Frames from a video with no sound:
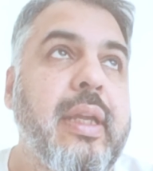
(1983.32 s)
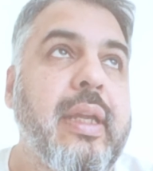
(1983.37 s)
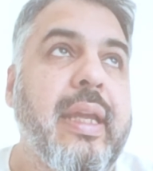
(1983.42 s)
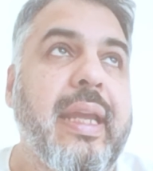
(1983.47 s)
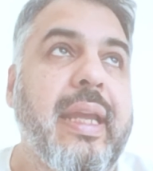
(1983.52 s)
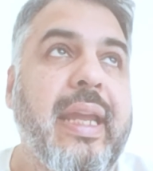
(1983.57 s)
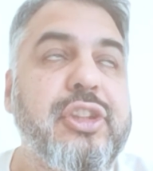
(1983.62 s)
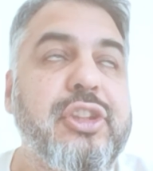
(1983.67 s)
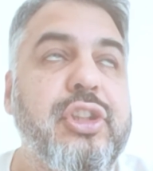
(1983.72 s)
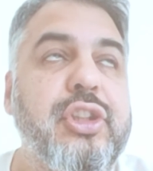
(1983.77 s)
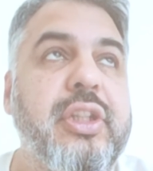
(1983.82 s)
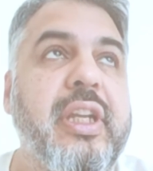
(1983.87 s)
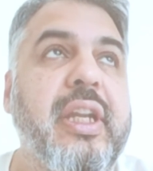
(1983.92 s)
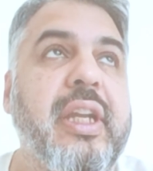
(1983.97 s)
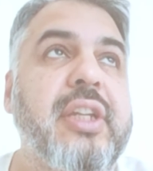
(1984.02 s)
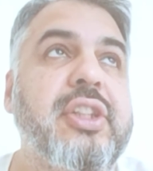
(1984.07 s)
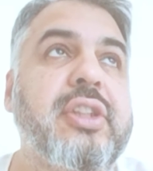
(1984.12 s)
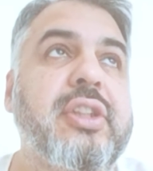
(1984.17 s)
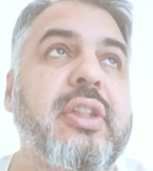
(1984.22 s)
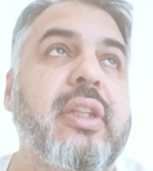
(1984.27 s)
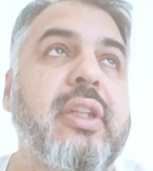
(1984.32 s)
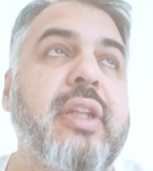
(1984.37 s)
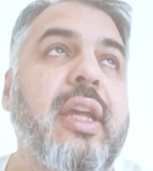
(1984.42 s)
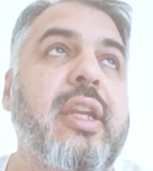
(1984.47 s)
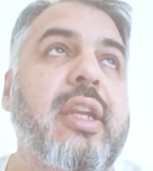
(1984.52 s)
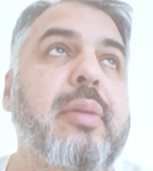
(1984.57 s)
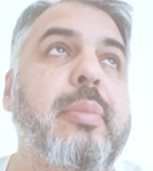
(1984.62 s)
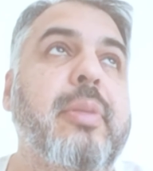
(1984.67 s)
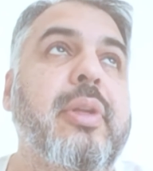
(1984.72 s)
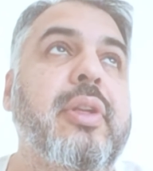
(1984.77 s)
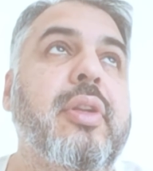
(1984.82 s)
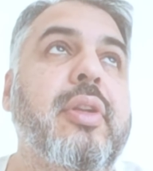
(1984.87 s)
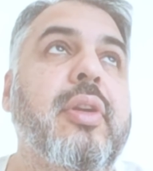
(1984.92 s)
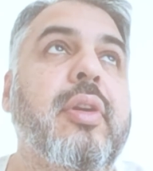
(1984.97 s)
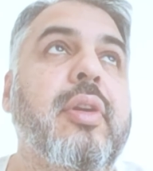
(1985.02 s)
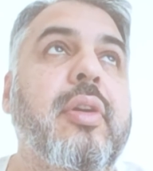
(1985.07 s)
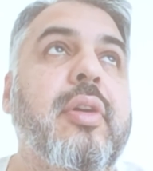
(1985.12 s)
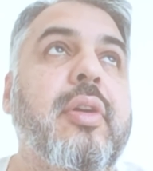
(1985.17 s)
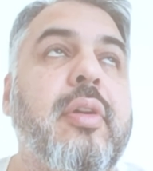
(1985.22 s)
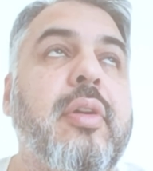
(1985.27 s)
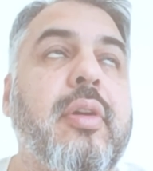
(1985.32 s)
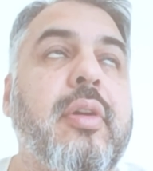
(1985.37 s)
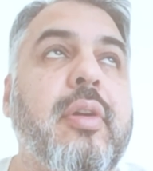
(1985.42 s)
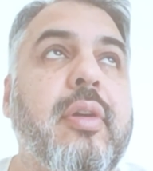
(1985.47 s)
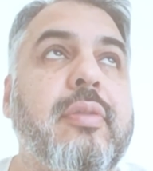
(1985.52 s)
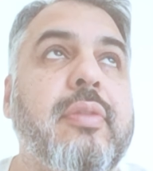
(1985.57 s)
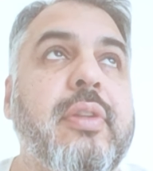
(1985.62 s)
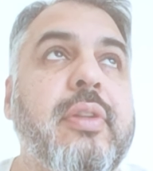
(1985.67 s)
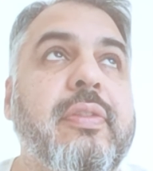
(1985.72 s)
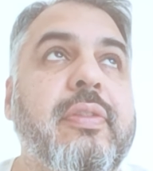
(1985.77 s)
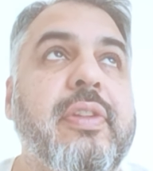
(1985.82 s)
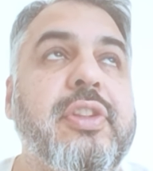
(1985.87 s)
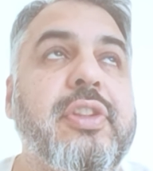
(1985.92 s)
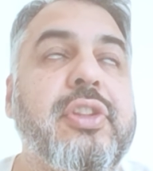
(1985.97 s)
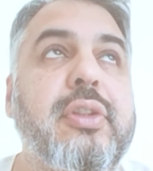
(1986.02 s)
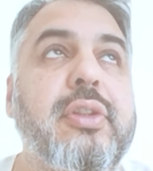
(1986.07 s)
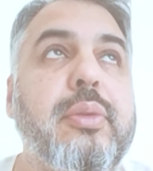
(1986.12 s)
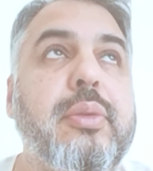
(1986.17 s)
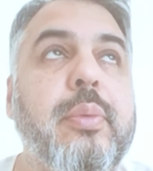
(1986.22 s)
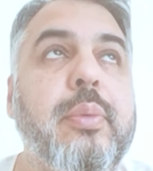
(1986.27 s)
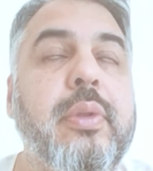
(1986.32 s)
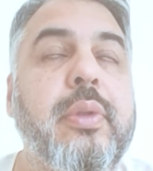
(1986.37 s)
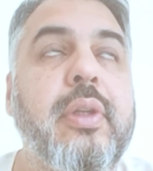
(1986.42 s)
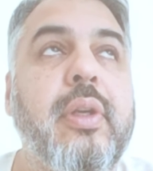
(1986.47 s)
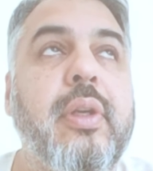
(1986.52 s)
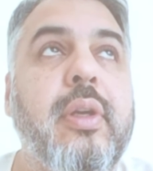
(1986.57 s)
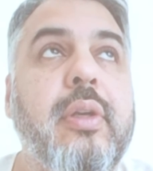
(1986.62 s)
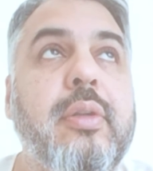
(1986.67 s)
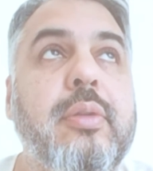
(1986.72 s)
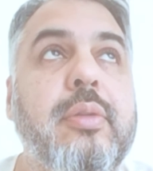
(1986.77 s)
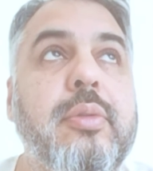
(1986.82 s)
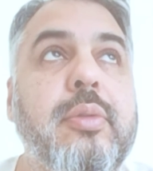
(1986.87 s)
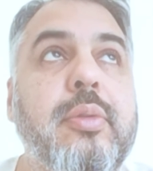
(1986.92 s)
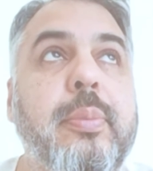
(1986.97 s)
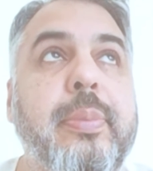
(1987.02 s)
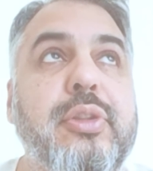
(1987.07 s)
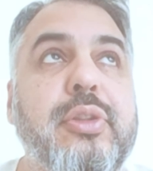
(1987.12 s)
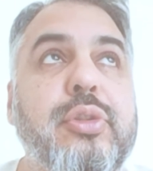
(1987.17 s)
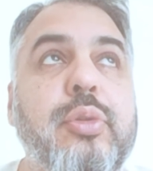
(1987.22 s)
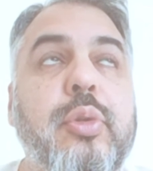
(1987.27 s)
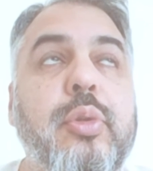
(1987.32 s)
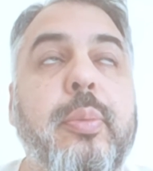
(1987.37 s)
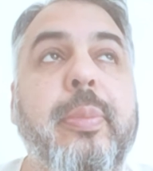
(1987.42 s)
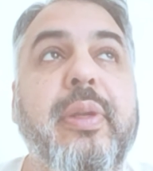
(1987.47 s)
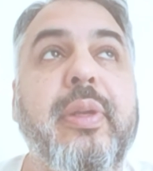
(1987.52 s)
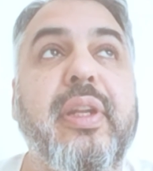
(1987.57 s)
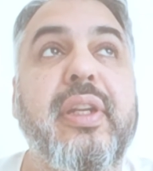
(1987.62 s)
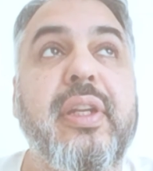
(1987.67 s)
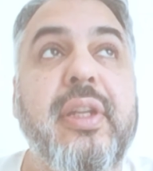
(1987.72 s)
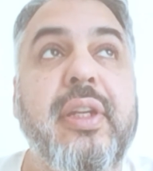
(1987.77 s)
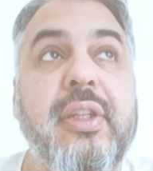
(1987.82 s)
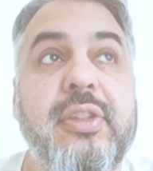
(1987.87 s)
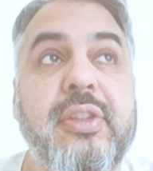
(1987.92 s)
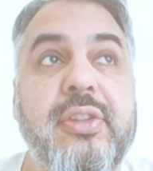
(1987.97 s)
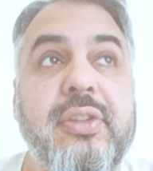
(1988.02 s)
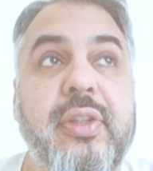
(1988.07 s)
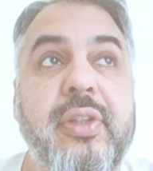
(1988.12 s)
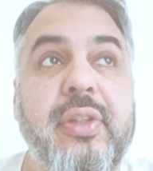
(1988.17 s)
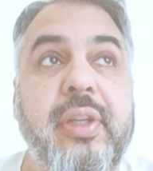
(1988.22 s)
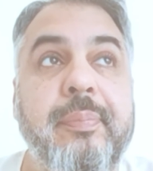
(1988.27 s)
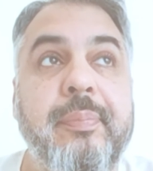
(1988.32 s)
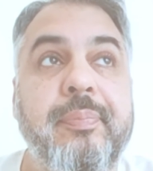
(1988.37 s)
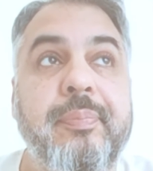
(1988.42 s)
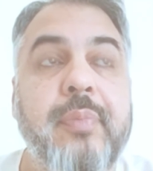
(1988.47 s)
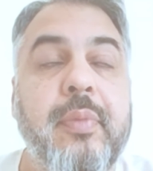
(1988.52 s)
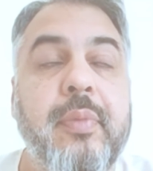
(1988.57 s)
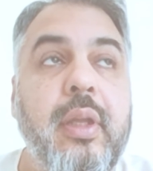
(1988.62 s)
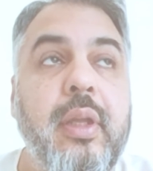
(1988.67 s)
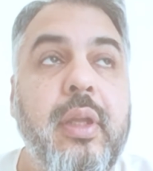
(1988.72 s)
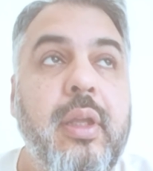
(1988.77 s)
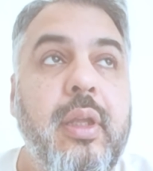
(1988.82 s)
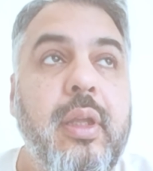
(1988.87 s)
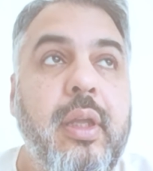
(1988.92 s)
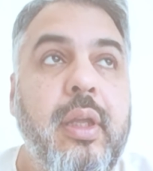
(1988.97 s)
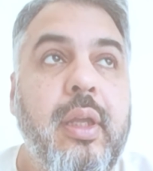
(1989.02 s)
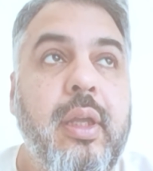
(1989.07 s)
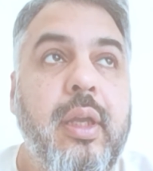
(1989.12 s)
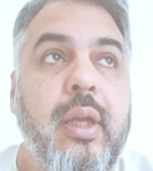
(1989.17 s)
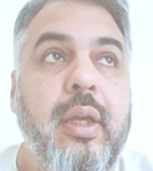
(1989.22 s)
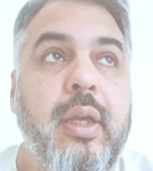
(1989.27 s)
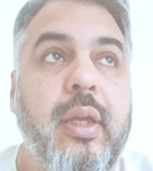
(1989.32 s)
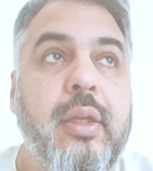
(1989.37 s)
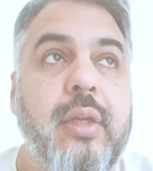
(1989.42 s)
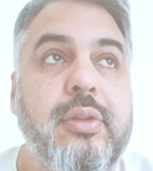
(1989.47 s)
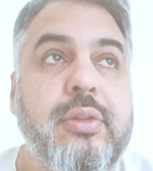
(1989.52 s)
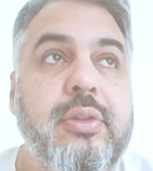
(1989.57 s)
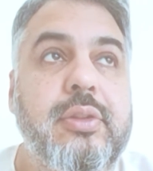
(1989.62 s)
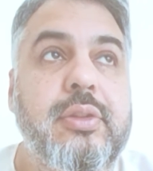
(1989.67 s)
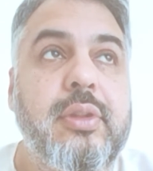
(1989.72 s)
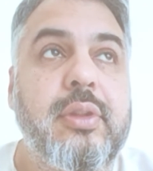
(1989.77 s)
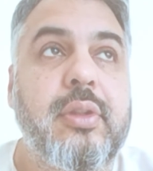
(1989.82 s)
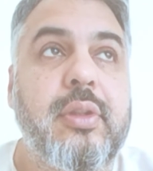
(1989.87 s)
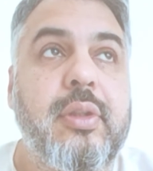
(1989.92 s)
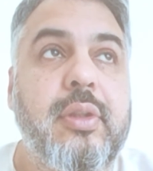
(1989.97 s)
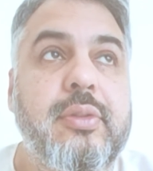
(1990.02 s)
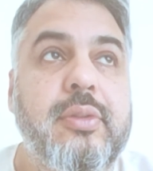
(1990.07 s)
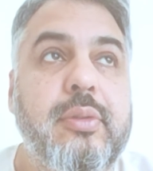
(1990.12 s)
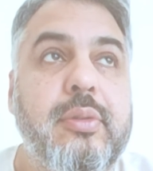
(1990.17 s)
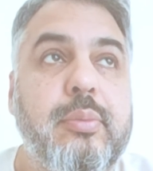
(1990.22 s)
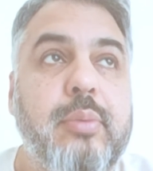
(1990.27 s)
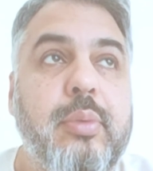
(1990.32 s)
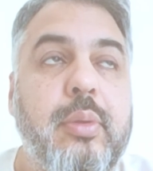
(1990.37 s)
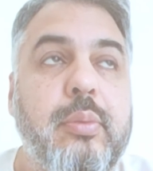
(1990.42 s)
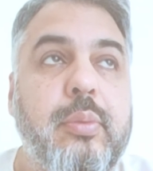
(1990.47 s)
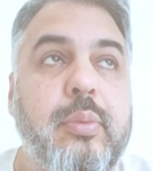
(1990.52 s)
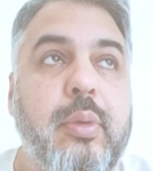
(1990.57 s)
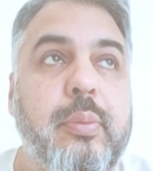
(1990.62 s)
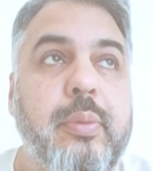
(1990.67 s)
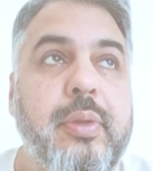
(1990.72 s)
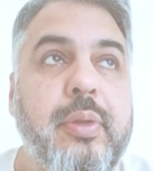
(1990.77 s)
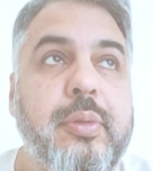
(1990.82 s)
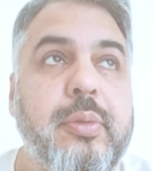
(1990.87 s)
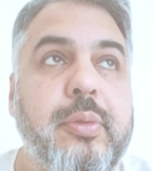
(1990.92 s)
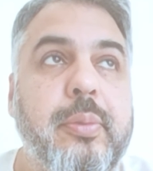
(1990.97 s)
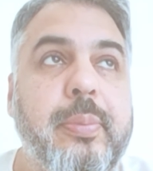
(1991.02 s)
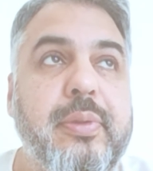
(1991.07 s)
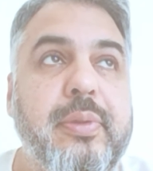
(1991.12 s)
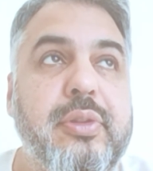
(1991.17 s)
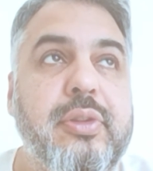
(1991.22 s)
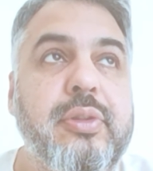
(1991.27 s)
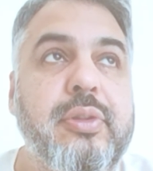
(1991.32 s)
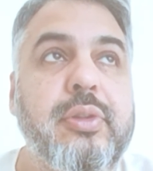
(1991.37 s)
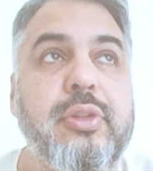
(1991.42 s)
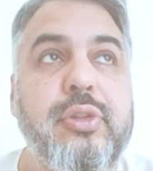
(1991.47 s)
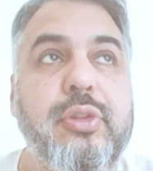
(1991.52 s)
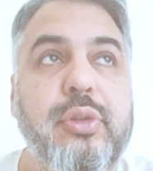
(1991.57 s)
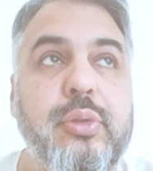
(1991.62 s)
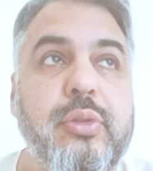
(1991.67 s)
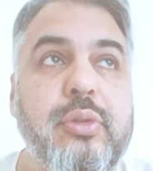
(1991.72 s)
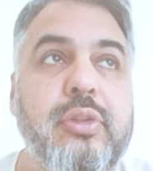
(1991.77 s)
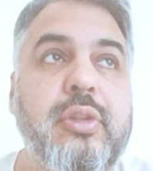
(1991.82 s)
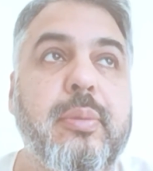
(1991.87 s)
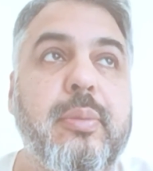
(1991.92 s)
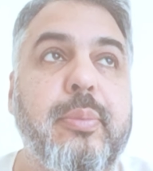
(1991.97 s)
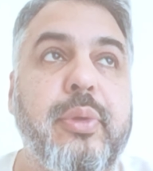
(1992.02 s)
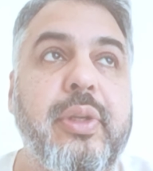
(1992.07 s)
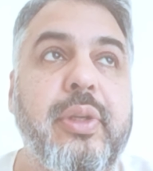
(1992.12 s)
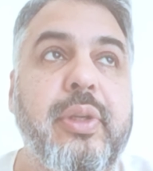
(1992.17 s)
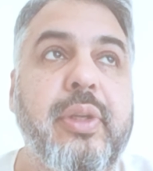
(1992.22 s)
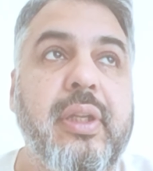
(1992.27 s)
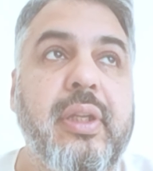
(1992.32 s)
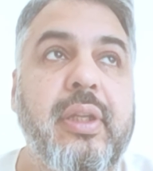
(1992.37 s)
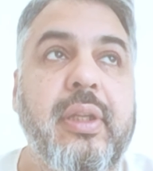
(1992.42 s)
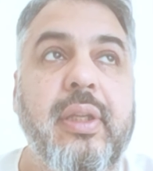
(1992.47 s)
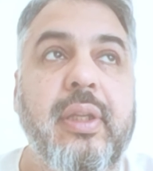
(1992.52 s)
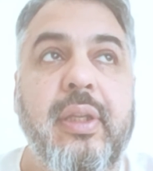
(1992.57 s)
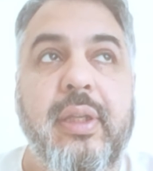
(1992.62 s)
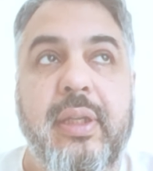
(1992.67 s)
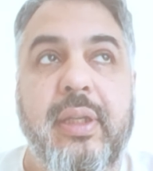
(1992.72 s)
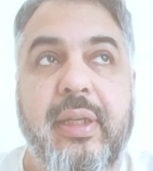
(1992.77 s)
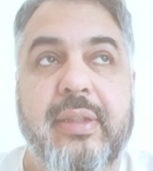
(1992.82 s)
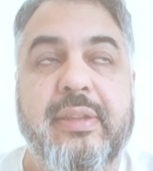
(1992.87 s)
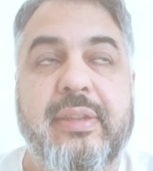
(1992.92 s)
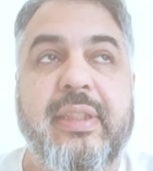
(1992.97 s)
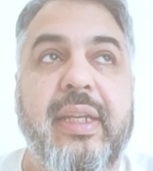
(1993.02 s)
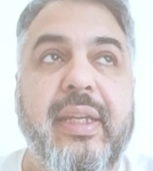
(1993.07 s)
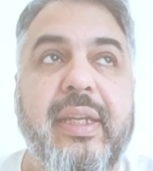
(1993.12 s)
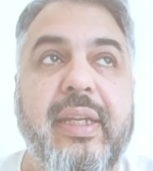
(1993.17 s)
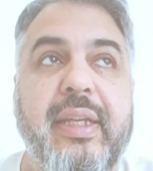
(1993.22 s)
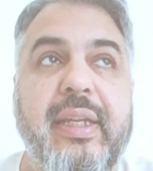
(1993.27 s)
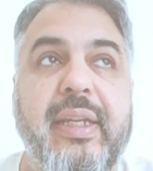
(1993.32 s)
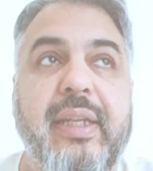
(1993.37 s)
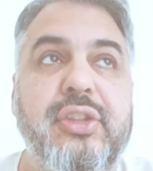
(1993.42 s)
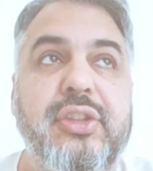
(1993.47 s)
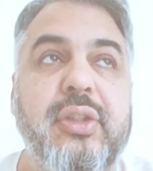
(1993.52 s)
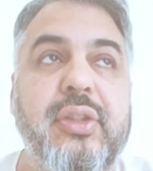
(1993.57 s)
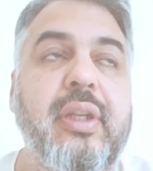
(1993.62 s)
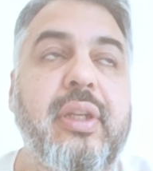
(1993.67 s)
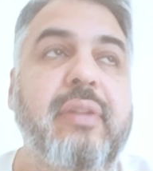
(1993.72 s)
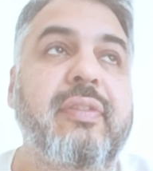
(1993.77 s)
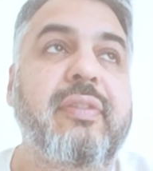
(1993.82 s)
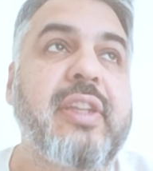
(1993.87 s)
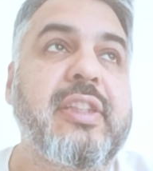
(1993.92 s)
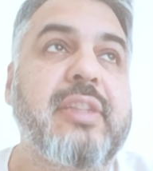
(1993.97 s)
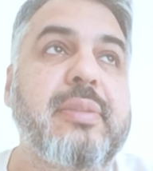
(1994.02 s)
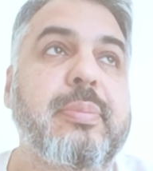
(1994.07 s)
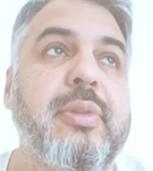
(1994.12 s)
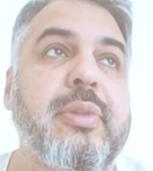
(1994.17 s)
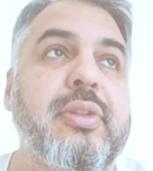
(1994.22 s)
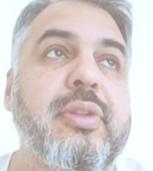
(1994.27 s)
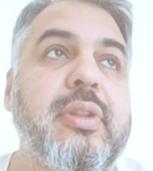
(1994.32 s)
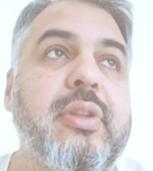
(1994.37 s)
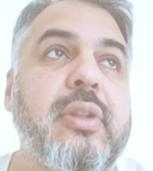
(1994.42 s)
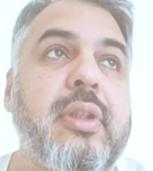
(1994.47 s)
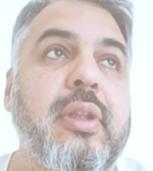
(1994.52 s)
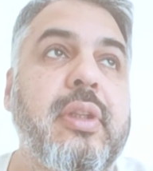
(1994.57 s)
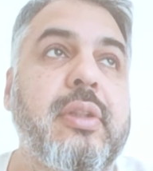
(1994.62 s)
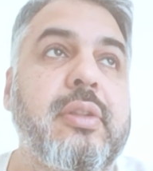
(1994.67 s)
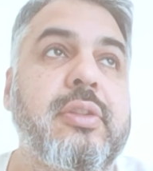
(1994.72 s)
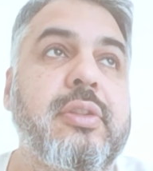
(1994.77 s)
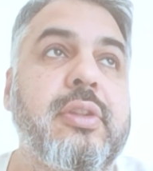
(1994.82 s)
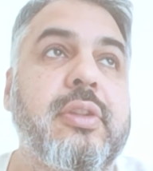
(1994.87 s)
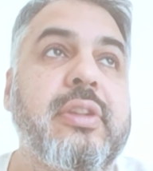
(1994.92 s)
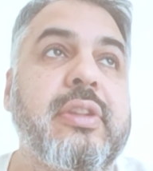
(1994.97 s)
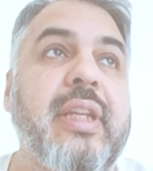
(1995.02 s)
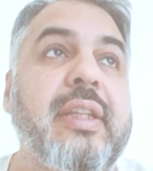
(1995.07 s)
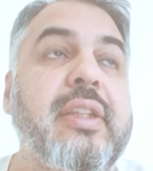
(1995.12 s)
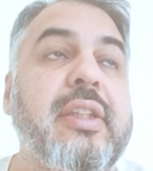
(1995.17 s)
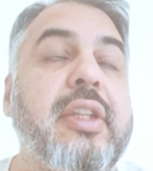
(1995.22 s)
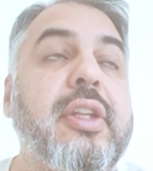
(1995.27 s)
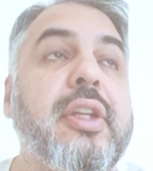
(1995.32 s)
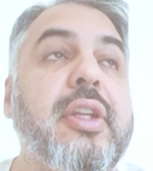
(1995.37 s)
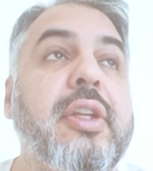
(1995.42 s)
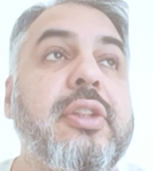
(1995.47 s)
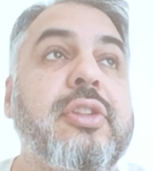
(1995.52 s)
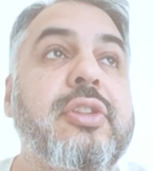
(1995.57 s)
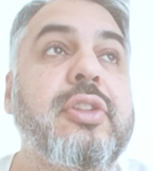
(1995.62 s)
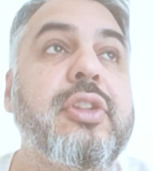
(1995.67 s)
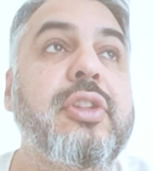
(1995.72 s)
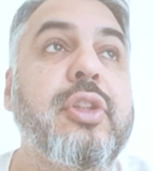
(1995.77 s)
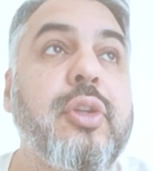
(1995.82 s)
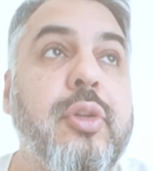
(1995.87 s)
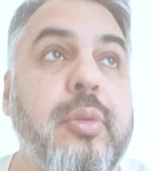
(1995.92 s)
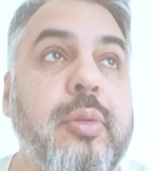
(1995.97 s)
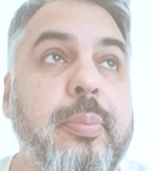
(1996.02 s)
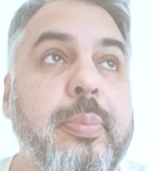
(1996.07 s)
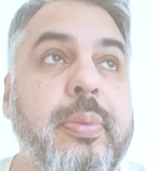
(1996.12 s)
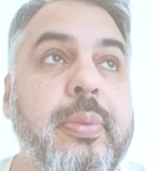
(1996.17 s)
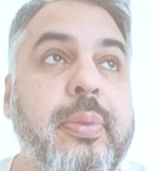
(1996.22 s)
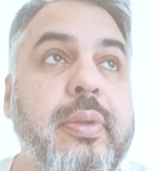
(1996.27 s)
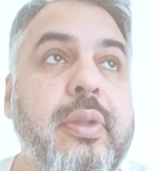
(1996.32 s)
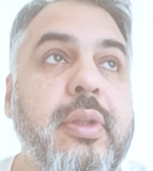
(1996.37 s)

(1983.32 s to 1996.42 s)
education element of vision, we are hoping to open a nursery. And also what we're hoping to do is use the money as that initial investment to set the nursery up,